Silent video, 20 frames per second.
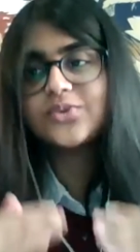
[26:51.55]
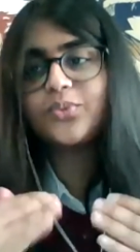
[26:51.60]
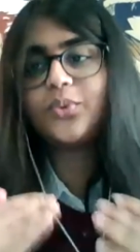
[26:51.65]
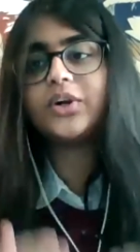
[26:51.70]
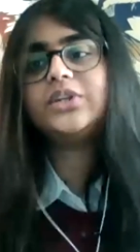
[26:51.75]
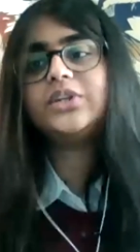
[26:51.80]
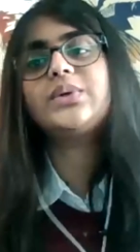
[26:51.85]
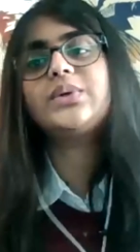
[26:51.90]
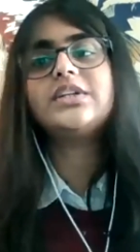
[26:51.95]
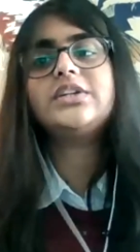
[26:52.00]

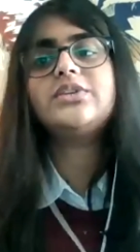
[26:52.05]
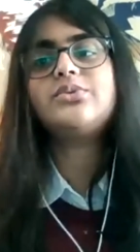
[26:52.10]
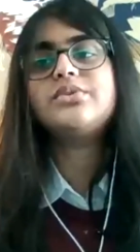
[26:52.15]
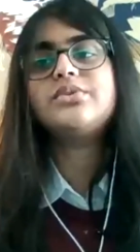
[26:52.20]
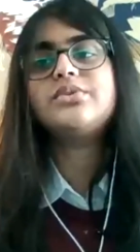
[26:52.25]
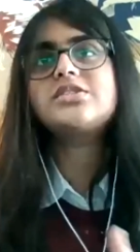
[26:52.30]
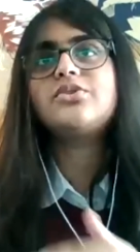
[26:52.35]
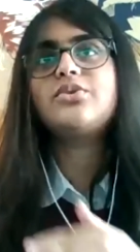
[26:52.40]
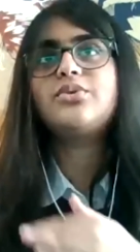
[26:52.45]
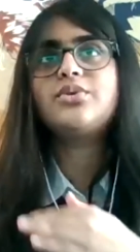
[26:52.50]
what you can do
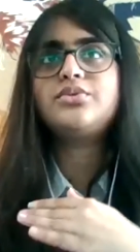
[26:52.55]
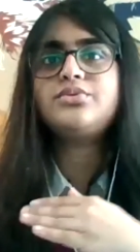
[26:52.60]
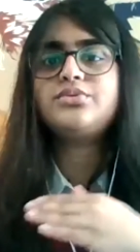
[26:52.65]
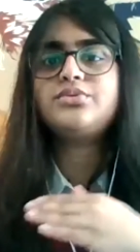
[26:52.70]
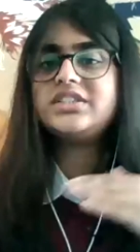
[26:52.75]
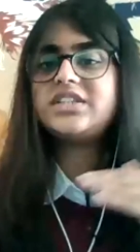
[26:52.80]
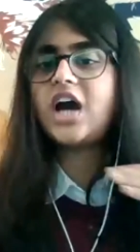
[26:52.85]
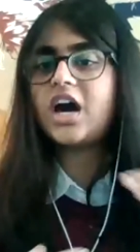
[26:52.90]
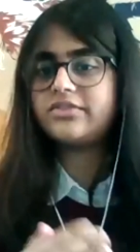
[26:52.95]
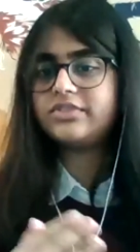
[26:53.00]
is go to the
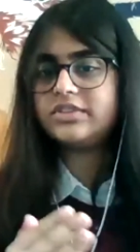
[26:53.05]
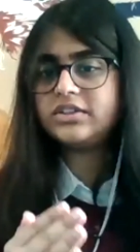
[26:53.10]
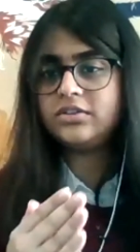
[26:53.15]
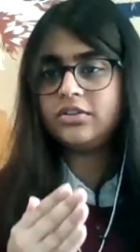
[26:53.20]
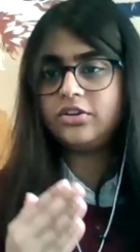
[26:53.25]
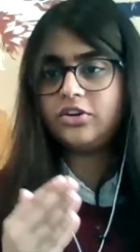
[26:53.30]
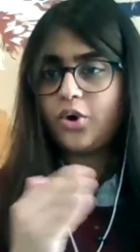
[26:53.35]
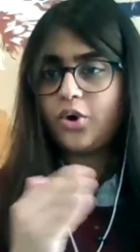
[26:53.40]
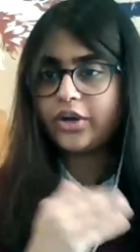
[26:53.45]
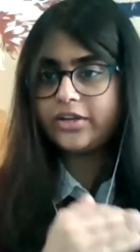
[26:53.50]
Darwin
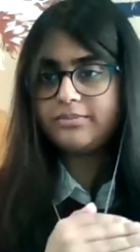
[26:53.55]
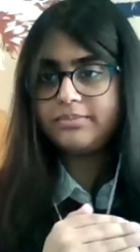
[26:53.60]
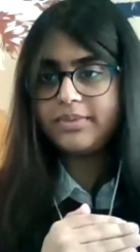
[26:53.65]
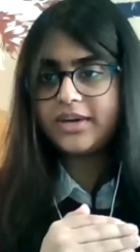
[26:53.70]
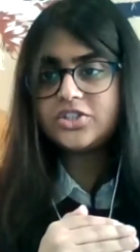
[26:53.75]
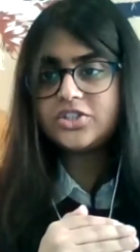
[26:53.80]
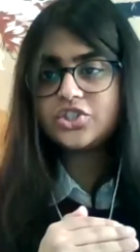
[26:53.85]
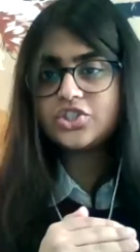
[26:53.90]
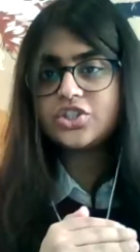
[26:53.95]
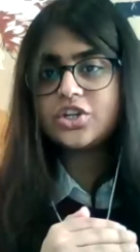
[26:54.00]
login
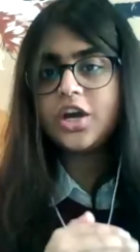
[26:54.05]
page,